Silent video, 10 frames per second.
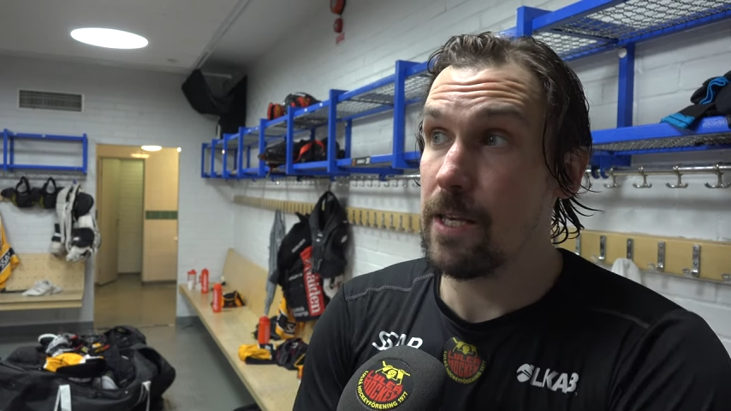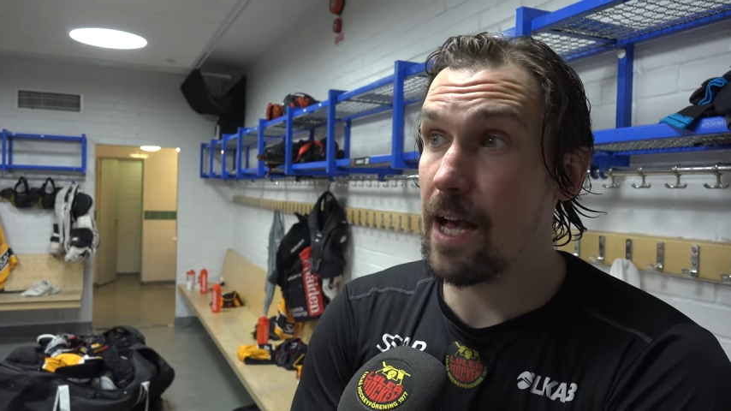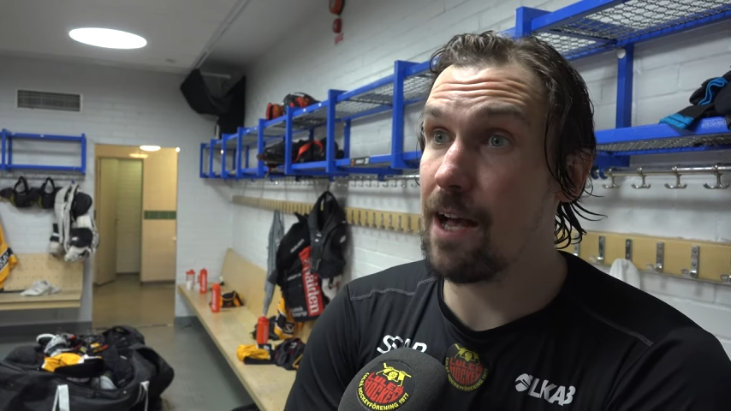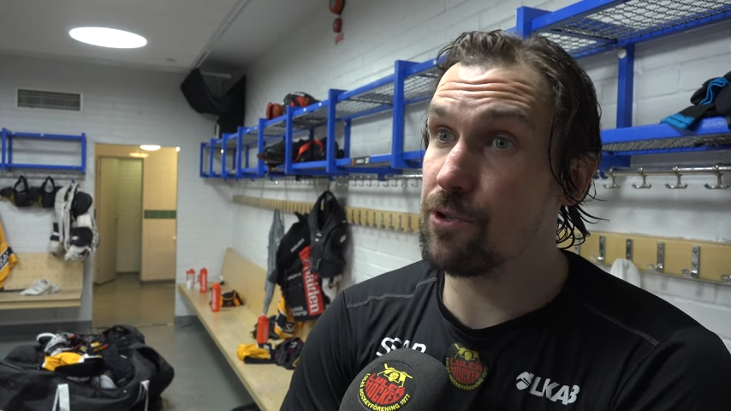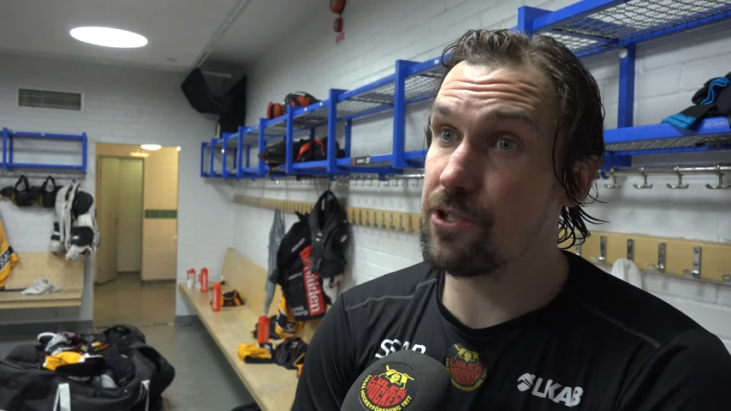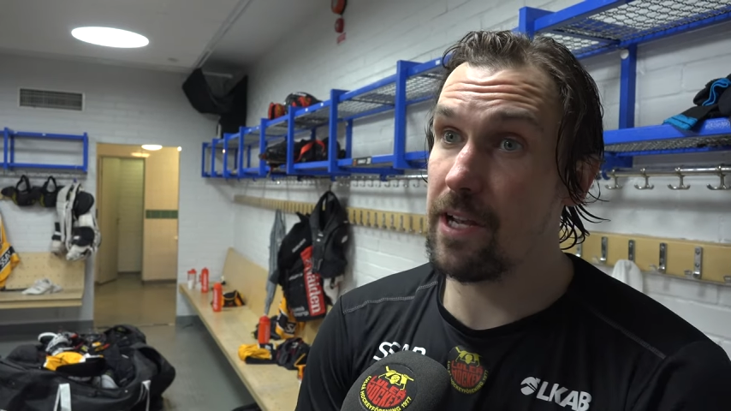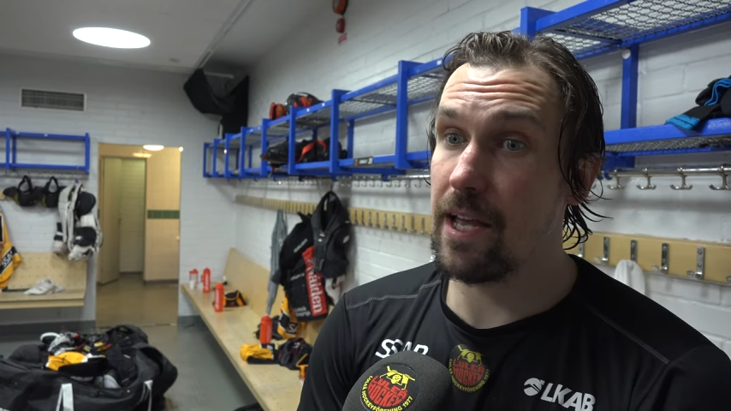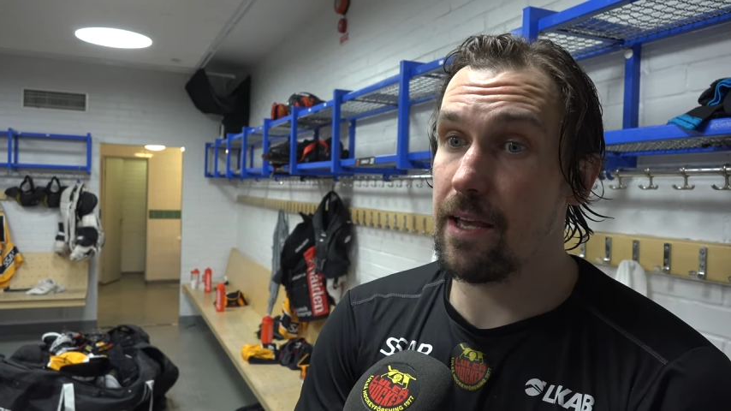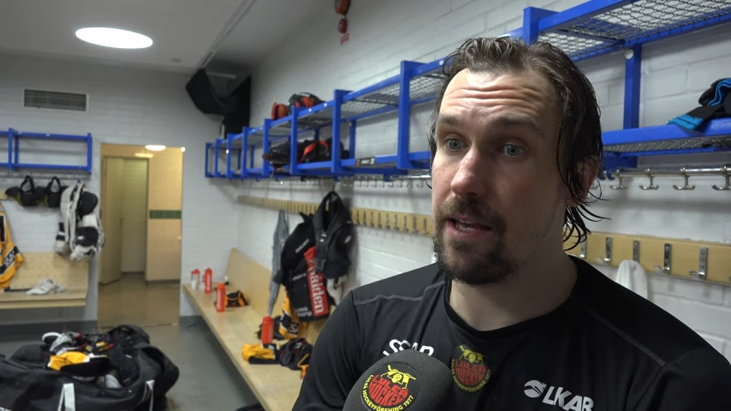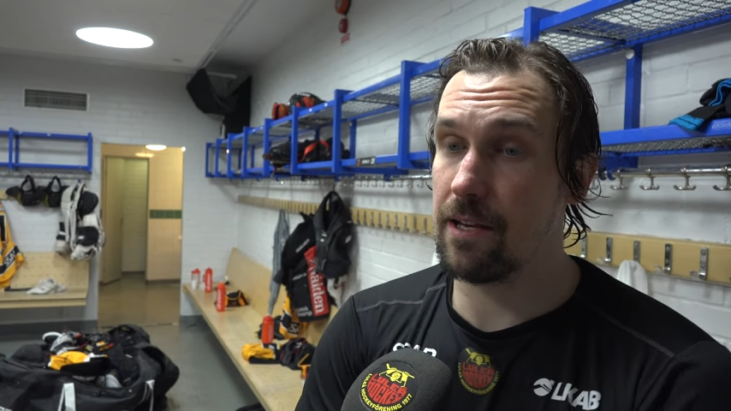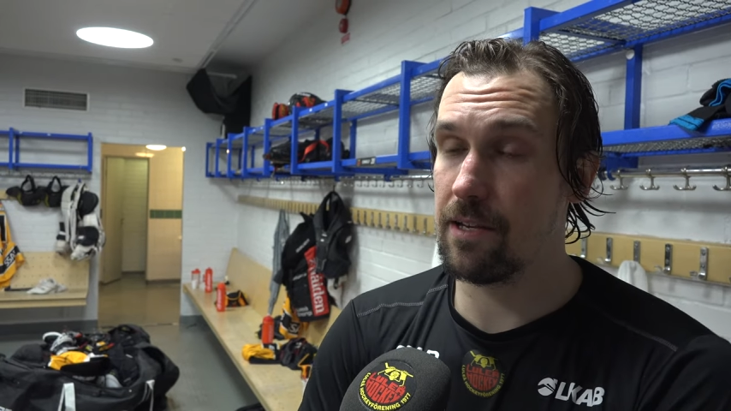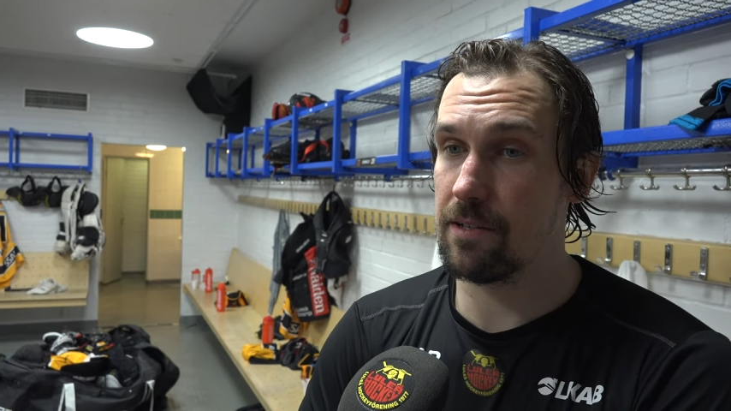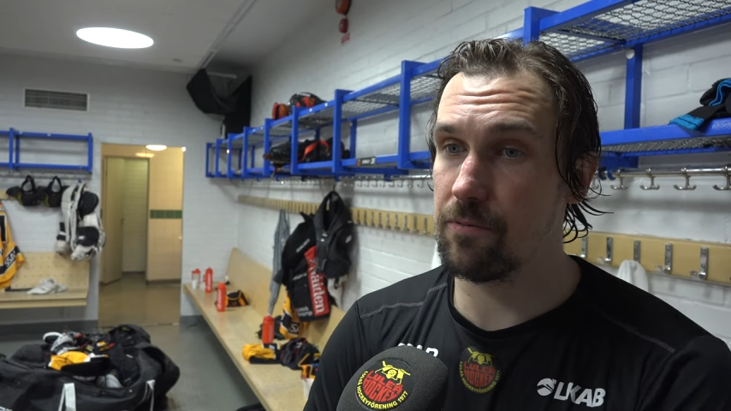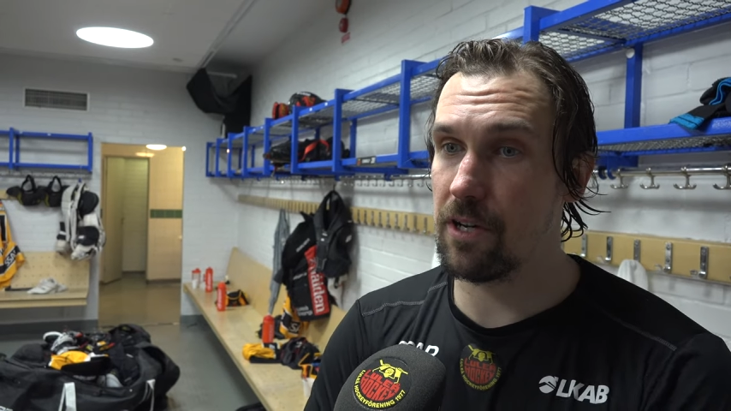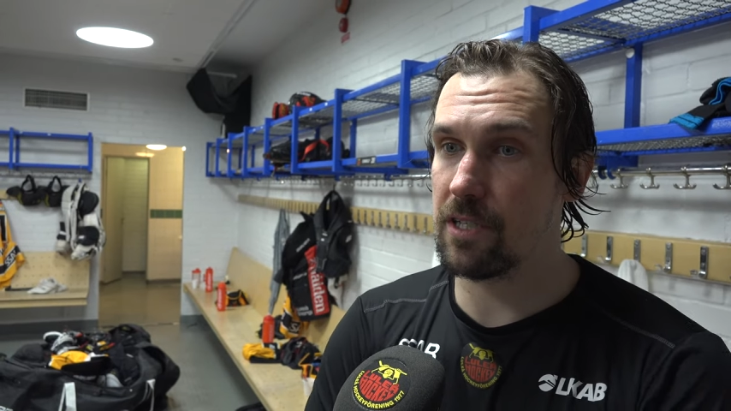Yeah, it was today.
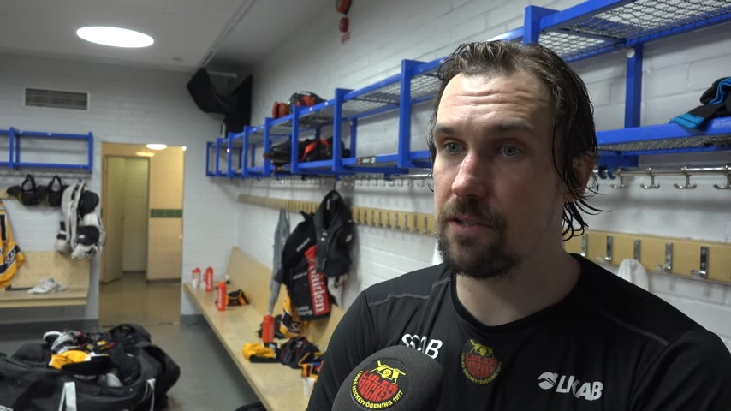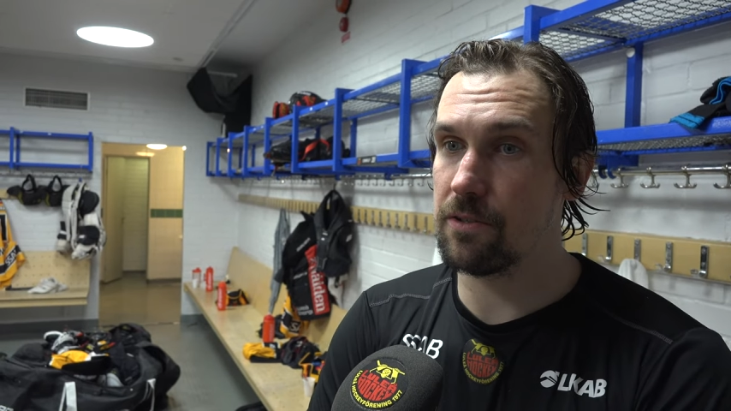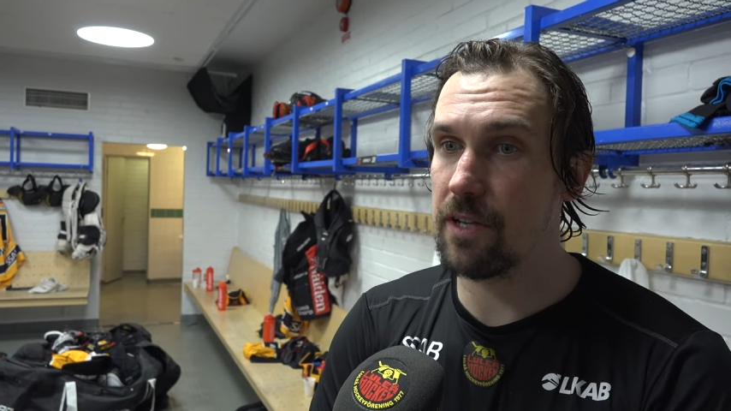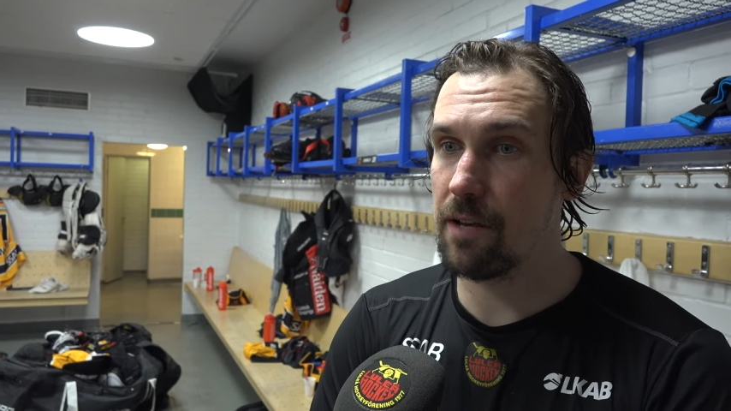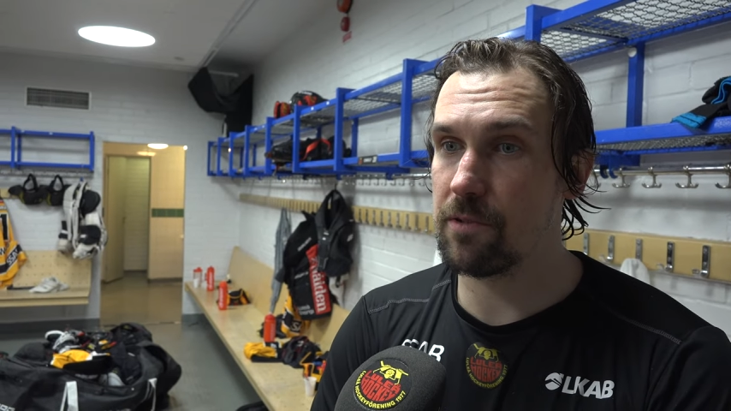Today